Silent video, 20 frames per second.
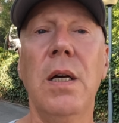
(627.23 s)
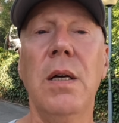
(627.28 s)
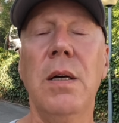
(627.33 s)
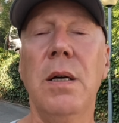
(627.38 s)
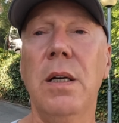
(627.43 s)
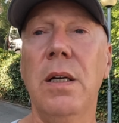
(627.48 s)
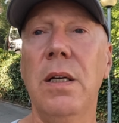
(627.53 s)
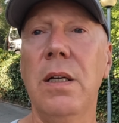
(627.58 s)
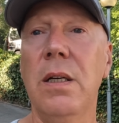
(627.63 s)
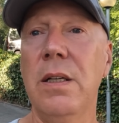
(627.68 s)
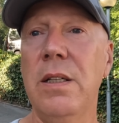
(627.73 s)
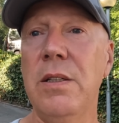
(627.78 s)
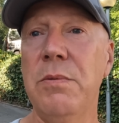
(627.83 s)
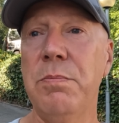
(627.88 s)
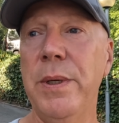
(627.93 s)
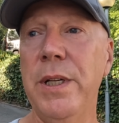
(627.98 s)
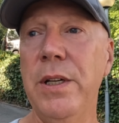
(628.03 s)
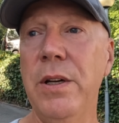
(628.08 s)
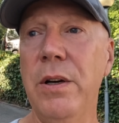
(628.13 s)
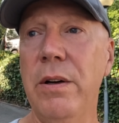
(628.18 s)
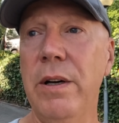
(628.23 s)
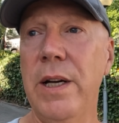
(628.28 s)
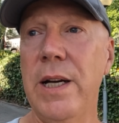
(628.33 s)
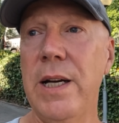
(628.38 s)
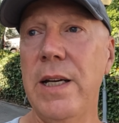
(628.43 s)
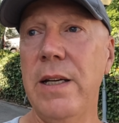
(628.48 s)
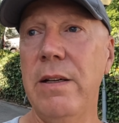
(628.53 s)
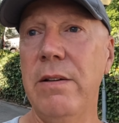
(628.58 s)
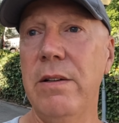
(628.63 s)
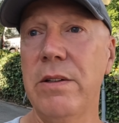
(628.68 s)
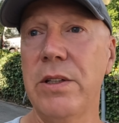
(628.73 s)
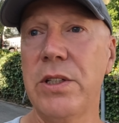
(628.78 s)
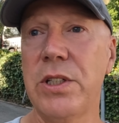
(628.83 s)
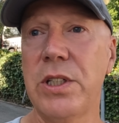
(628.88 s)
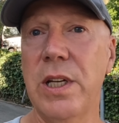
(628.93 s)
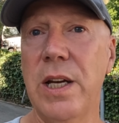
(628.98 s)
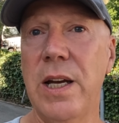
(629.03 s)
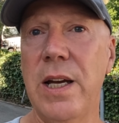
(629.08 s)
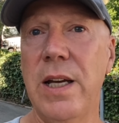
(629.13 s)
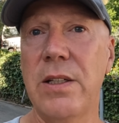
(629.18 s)
It's been alright here at this
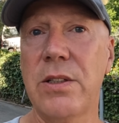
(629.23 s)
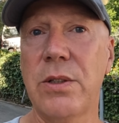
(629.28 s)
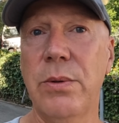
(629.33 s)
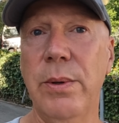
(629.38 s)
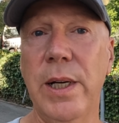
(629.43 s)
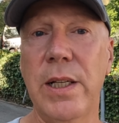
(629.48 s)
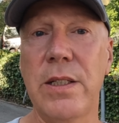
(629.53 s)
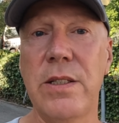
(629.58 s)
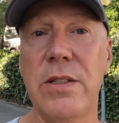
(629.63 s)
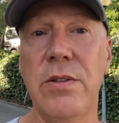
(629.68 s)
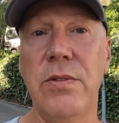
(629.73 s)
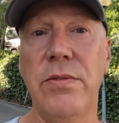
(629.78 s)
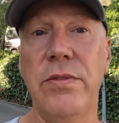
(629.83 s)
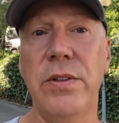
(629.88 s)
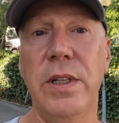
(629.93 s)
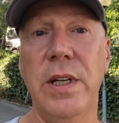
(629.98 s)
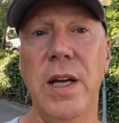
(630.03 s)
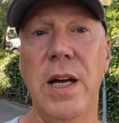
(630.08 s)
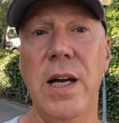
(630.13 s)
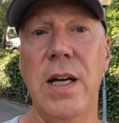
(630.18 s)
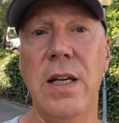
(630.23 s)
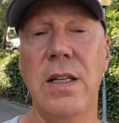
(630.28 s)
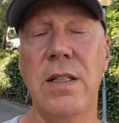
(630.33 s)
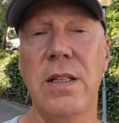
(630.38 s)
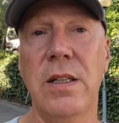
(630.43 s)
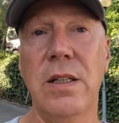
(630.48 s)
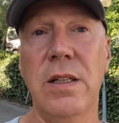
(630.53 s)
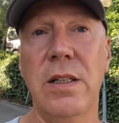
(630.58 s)
site, it's quiet enough at night.